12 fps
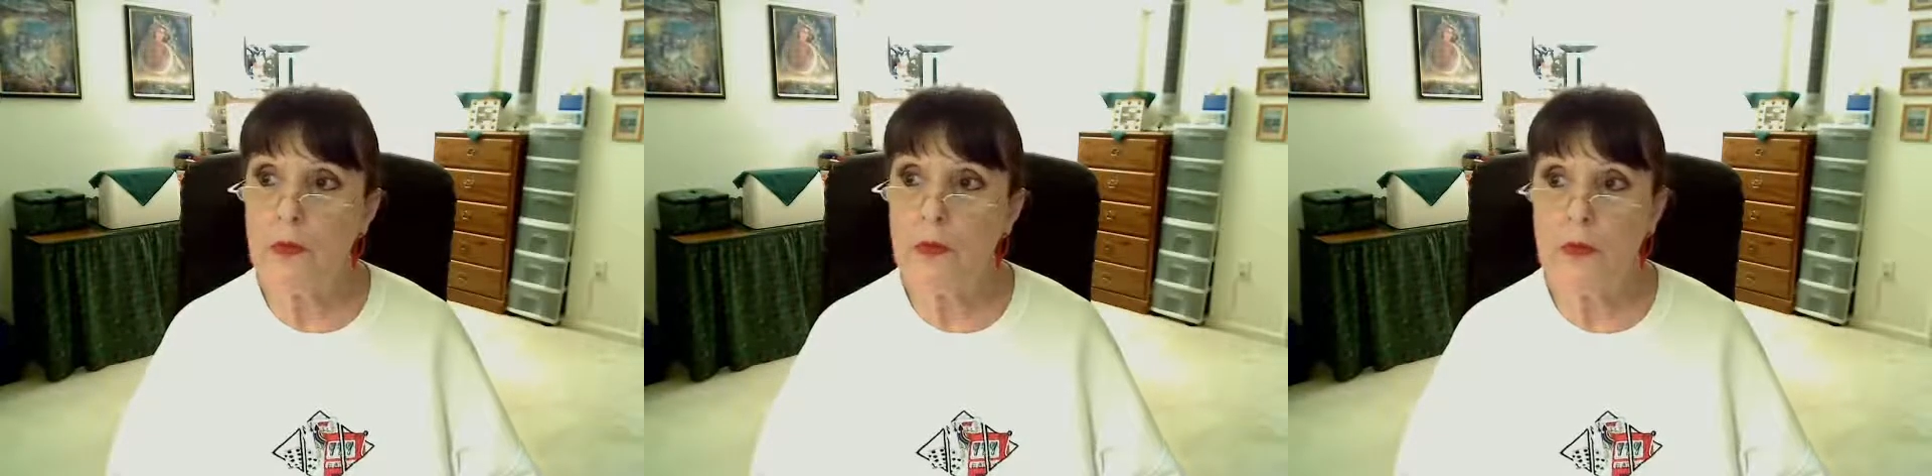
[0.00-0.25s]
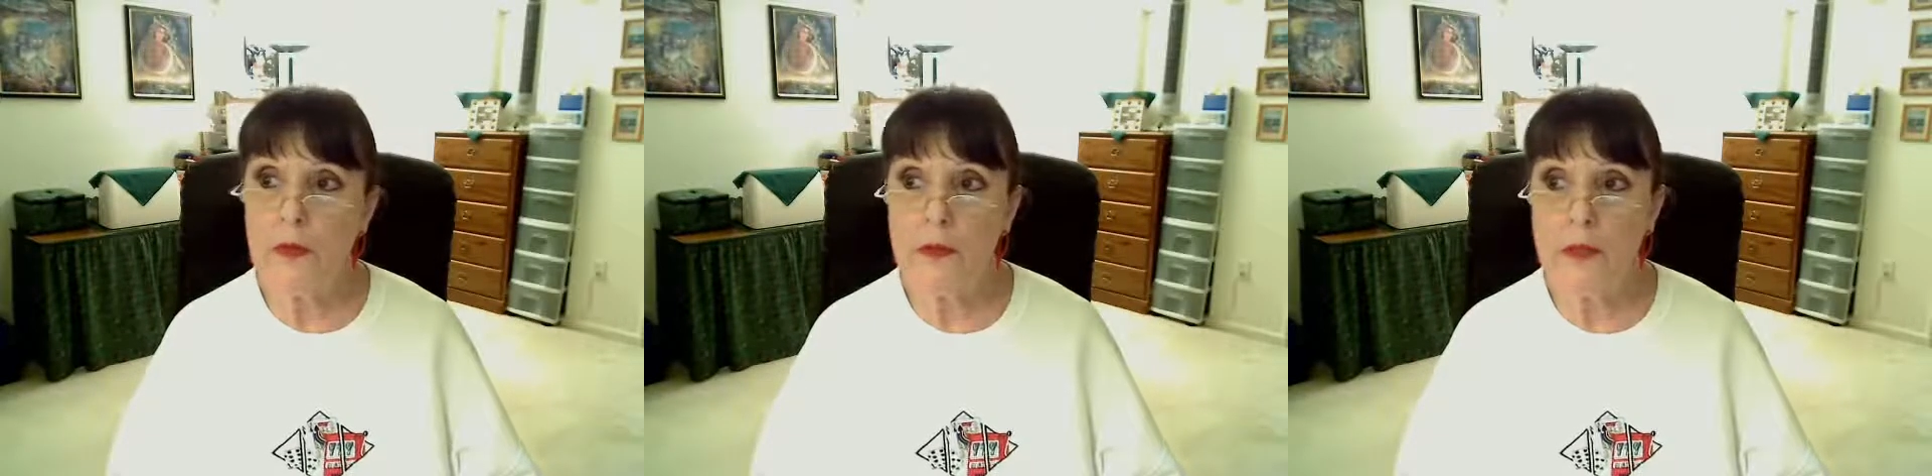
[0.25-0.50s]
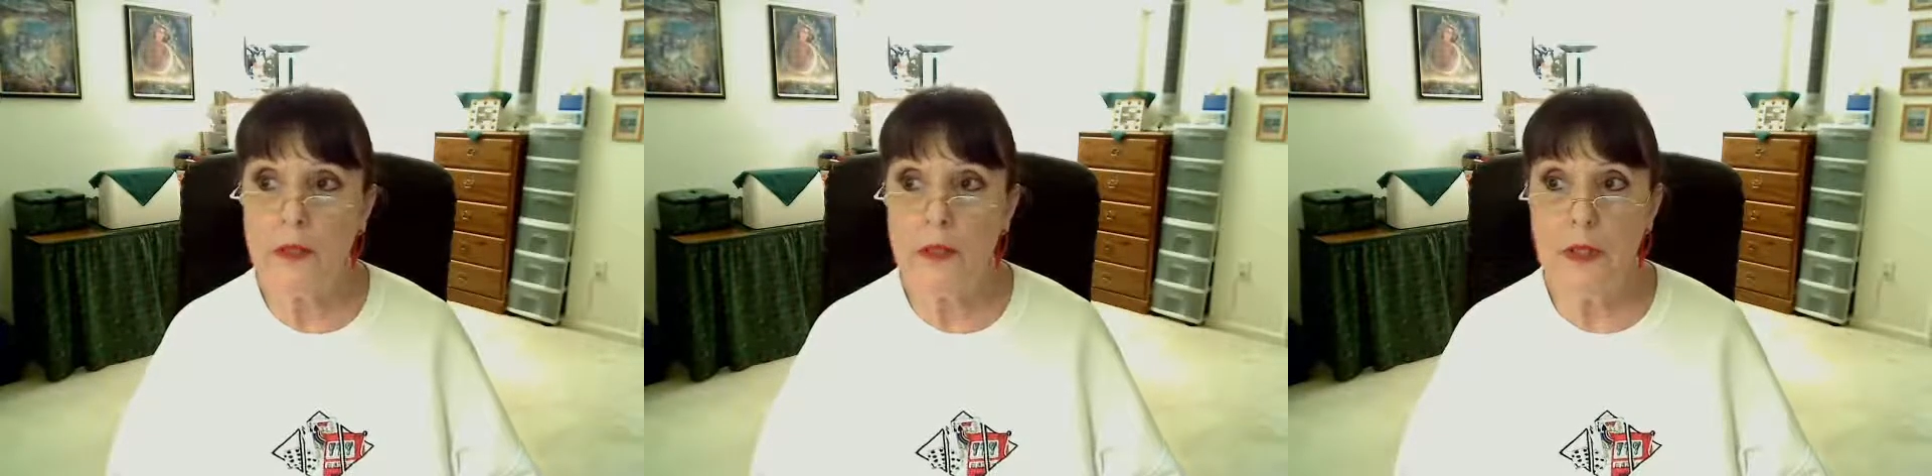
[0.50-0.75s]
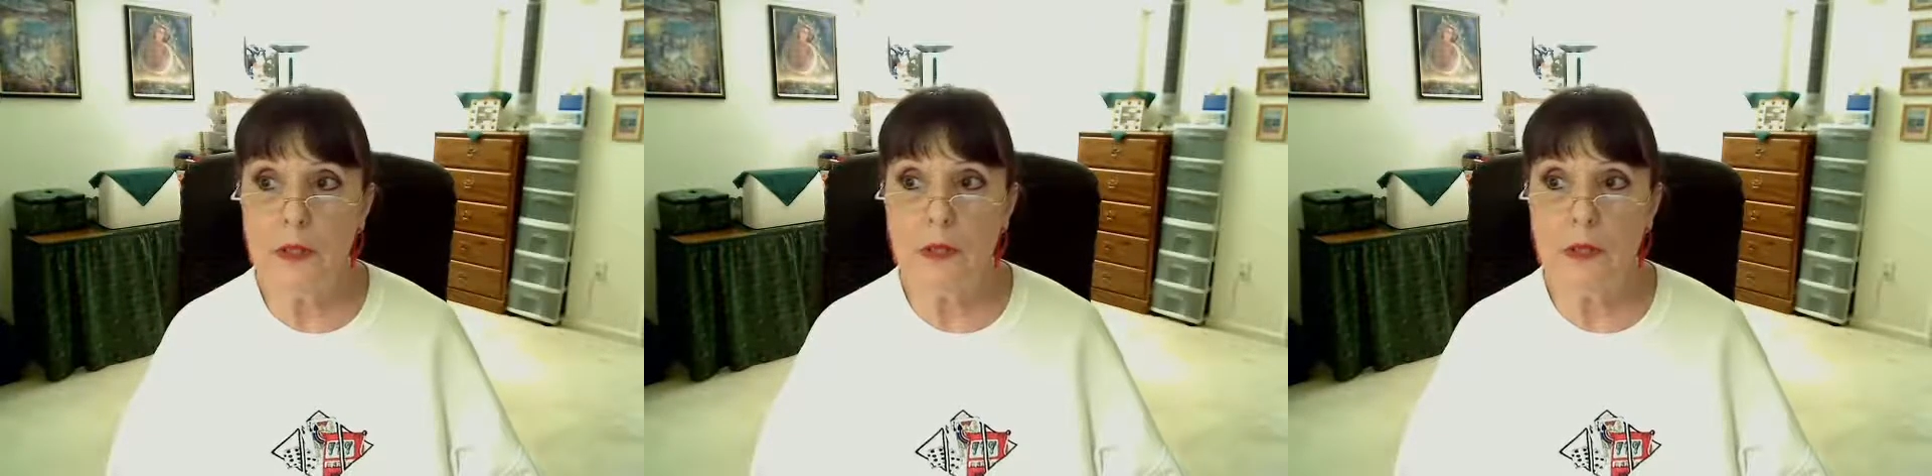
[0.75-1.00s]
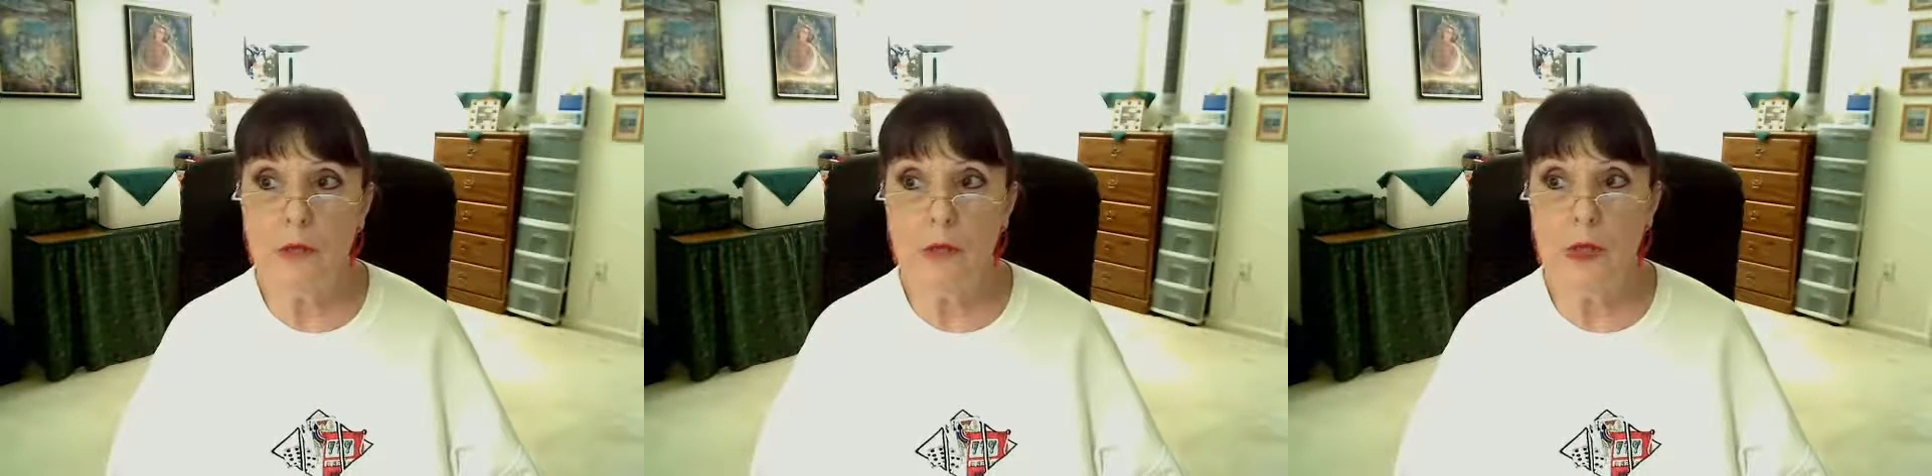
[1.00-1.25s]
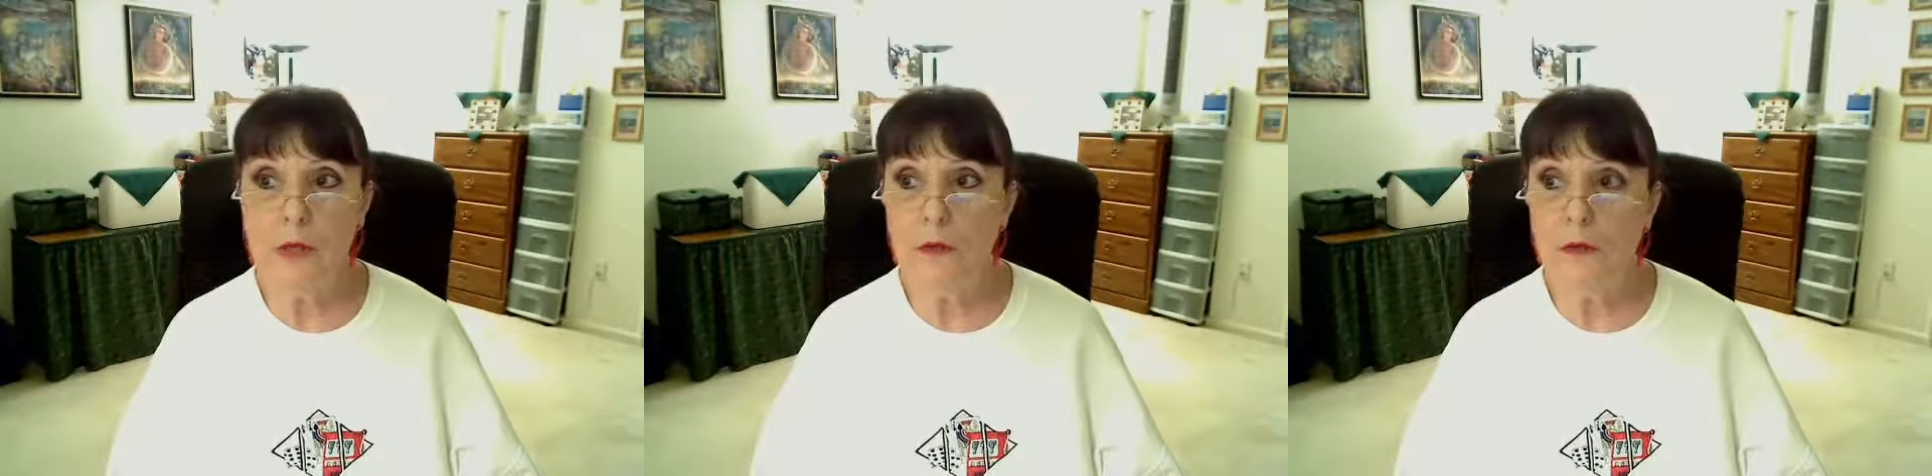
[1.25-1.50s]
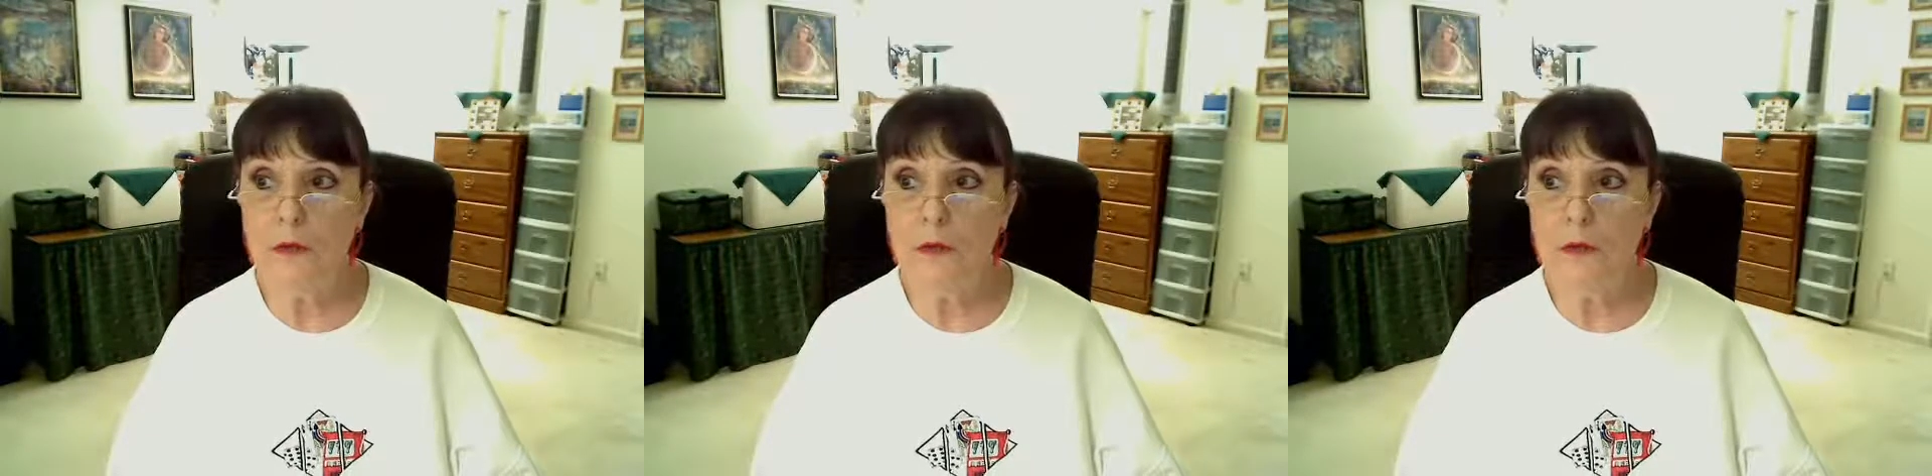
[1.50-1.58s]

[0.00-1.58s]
uh, an area that you